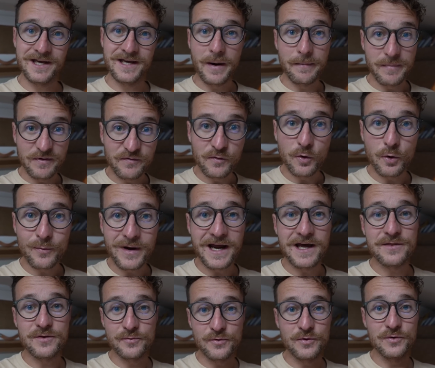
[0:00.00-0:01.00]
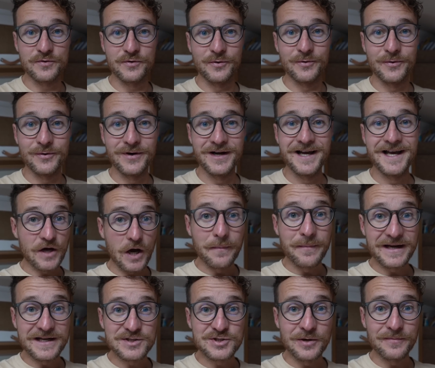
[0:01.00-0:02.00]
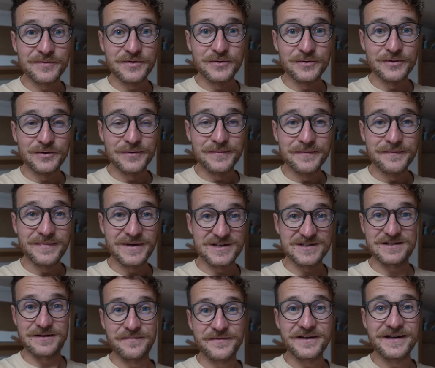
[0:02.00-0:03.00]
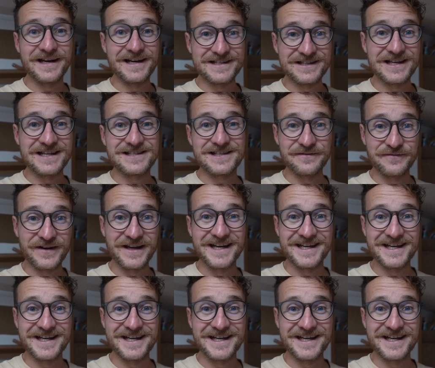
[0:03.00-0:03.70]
But before we hit the road though, I've got a big job to do, but it's something that is actually very